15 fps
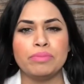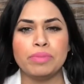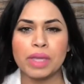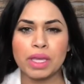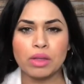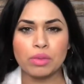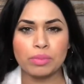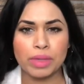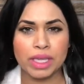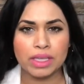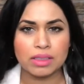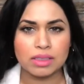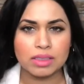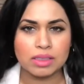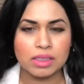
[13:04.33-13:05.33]
pale
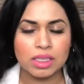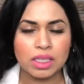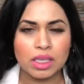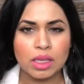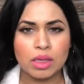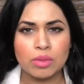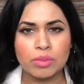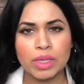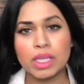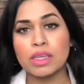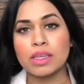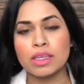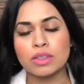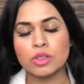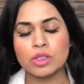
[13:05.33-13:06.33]
pink,
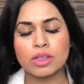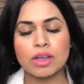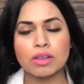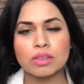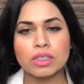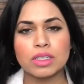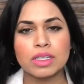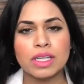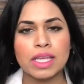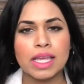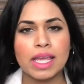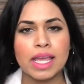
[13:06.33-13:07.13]
pinkish color,